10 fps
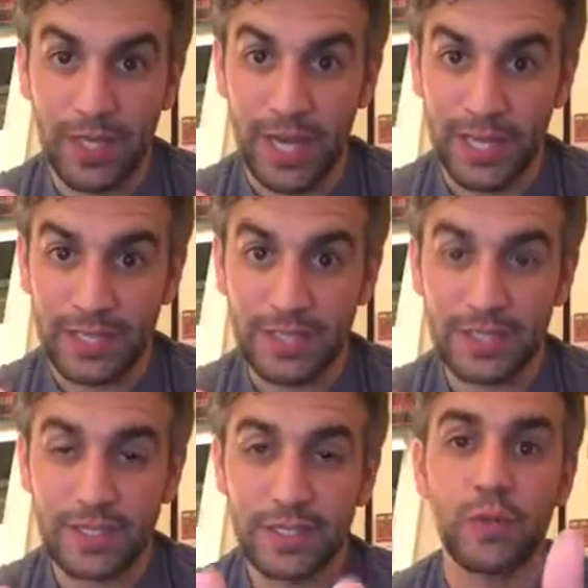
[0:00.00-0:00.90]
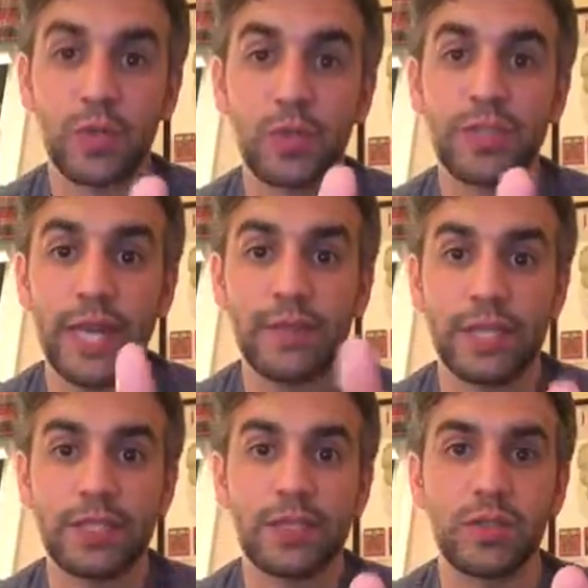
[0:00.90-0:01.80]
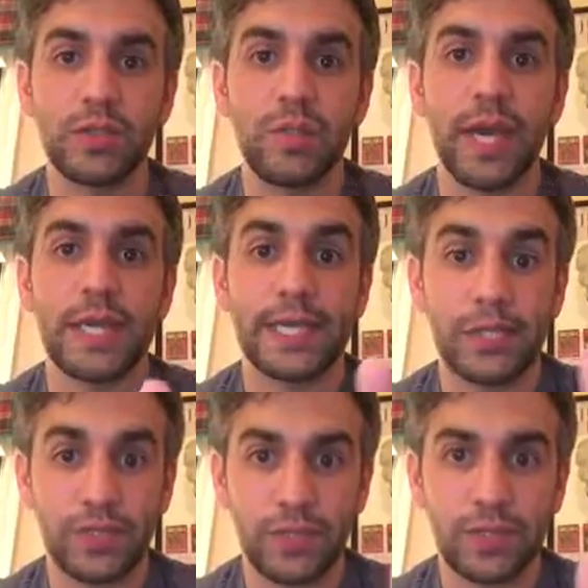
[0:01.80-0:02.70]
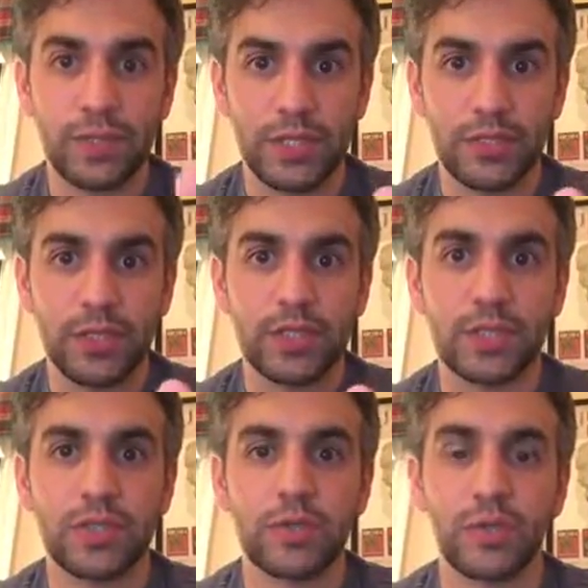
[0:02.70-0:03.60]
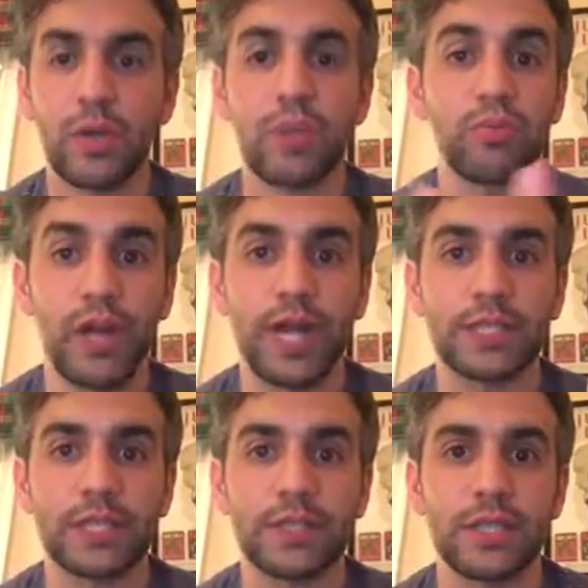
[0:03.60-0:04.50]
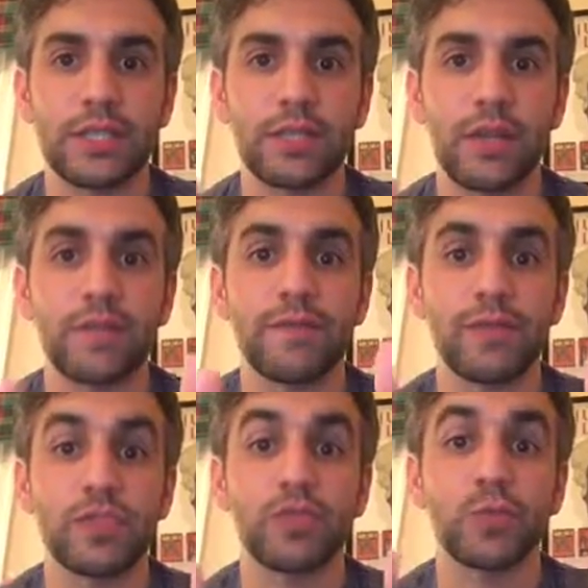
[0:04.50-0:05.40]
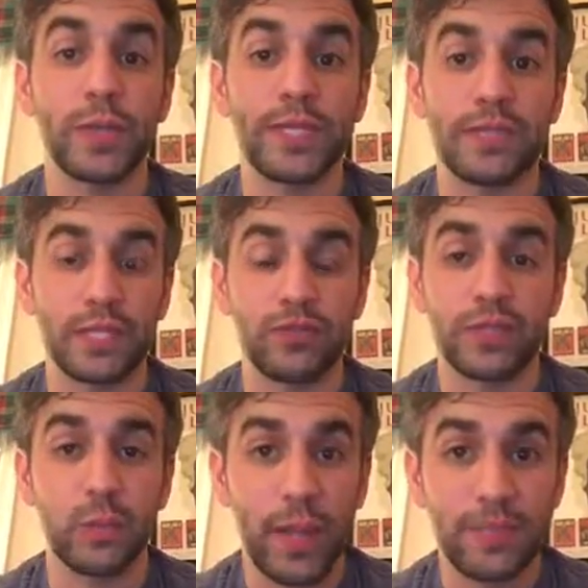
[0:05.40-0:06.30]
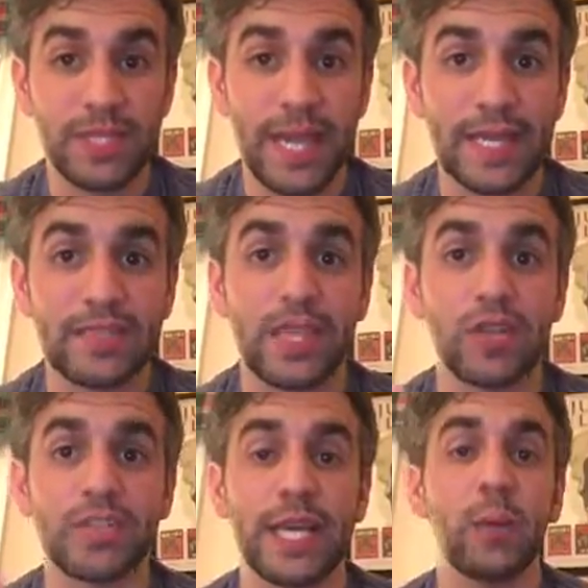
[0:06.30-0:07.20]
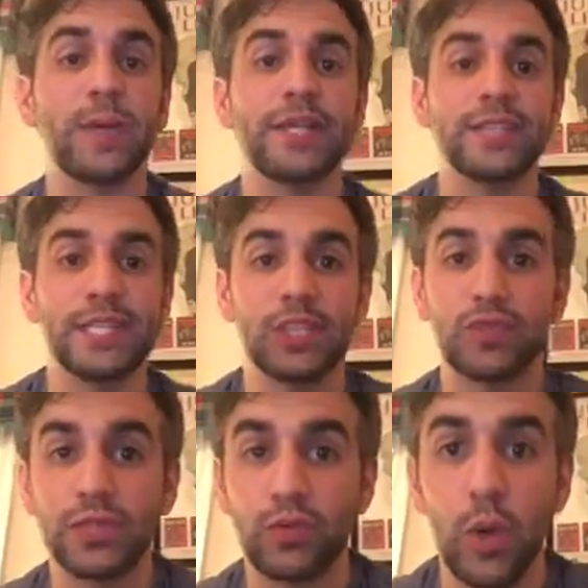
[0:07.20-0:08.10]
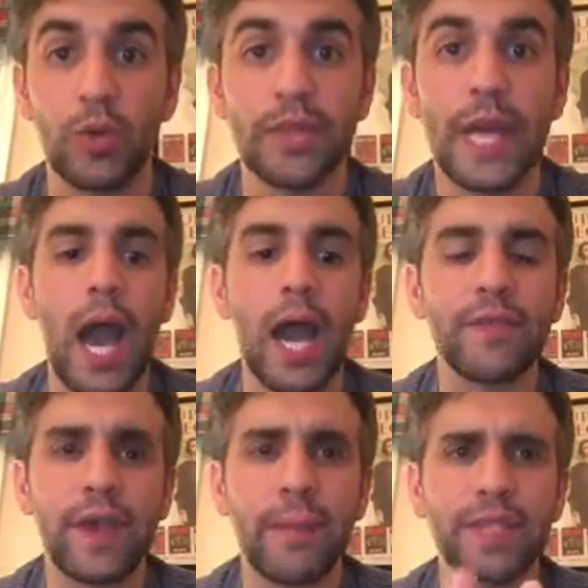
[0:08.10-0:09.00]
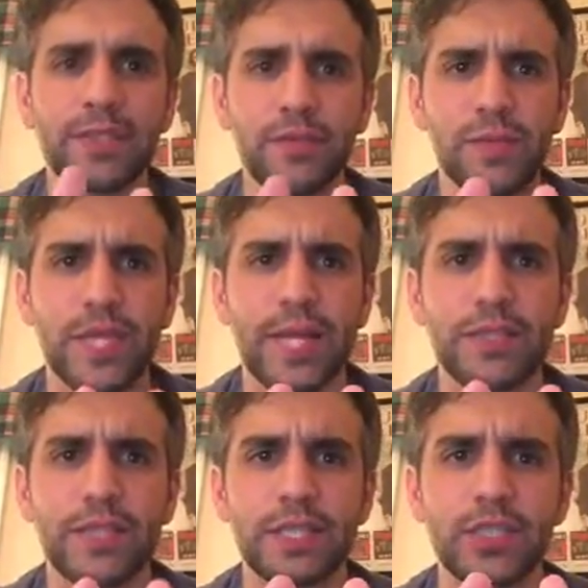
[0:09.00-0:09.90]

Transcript: be honest, through diving into my industry research, through our projects such as our first week's industry websites and our second week's industry growth, I found myself realizing